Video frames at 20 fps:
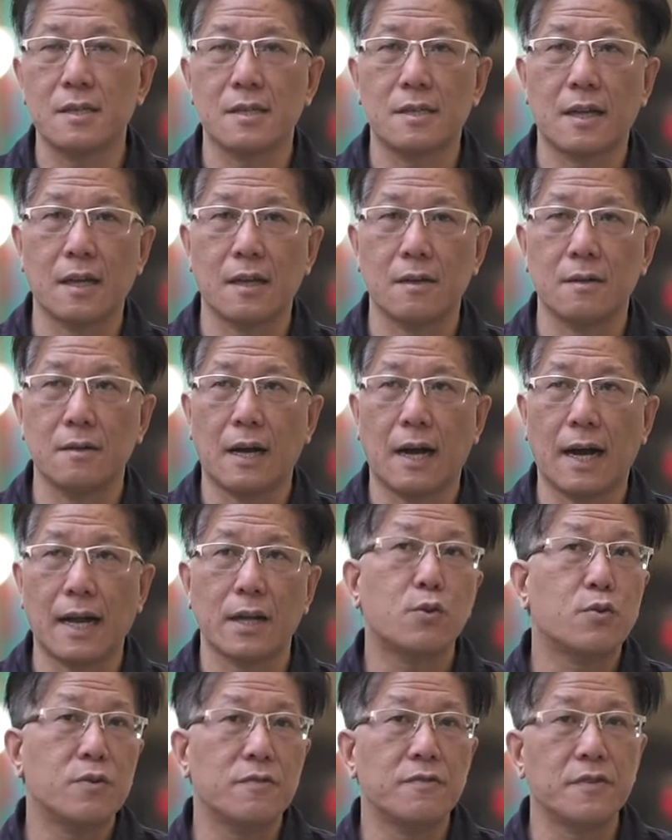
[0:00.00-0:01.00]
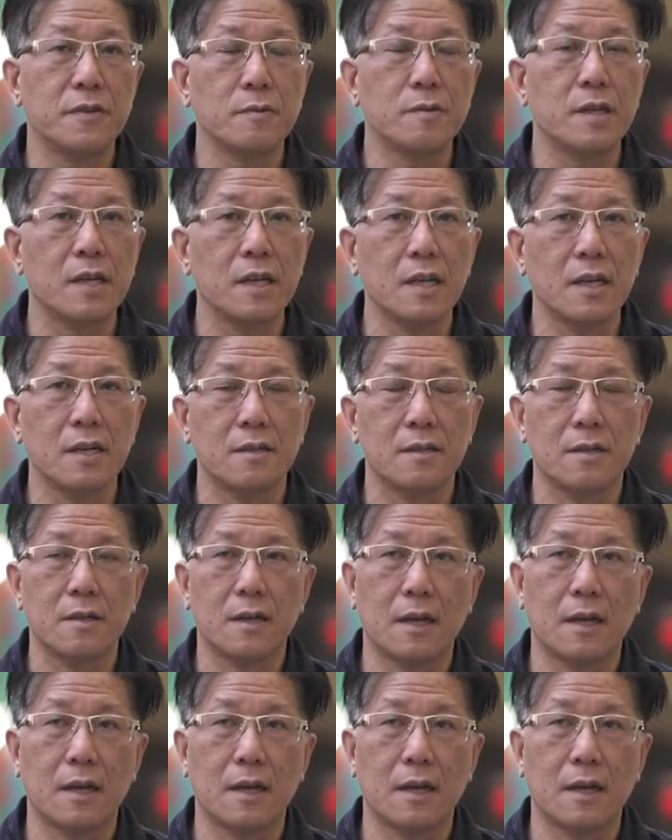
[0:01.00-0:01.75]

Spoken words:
is like I couldn't feel the heat,